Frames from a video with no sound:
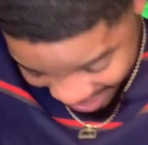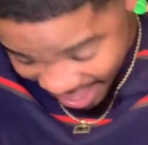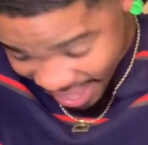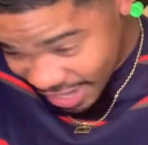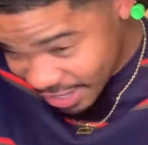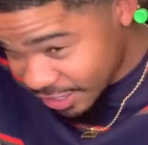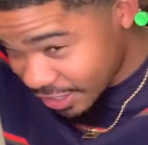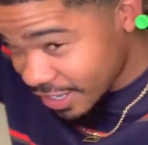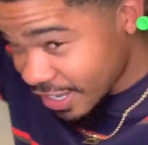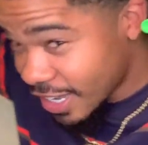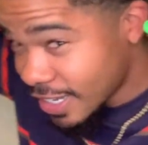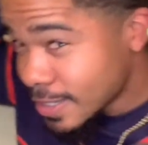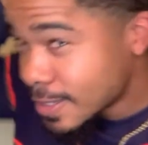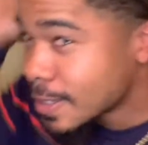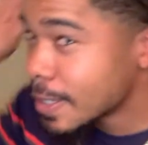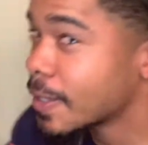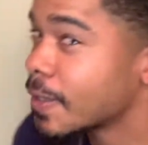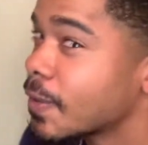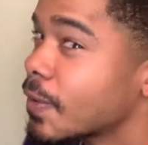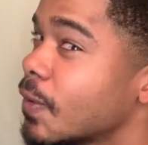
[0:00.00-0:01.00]
I know y'all see
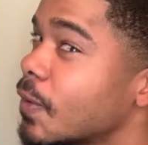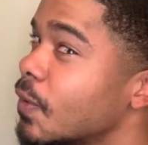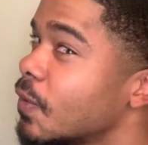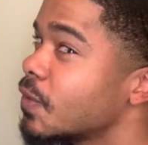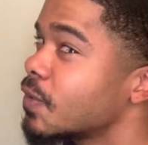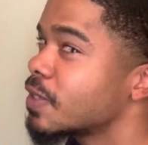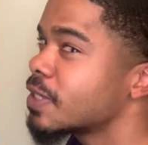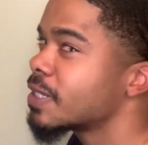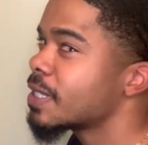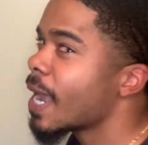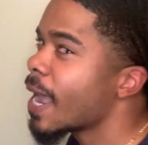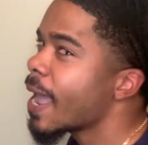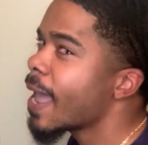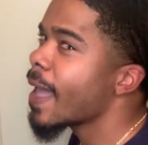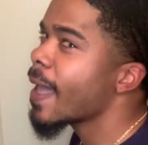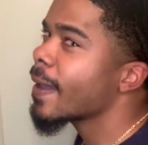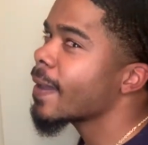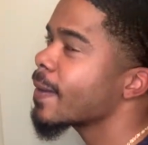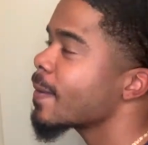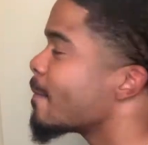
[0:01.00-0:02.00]
the new
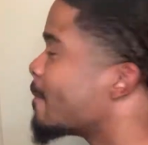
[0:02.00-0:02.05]
shag in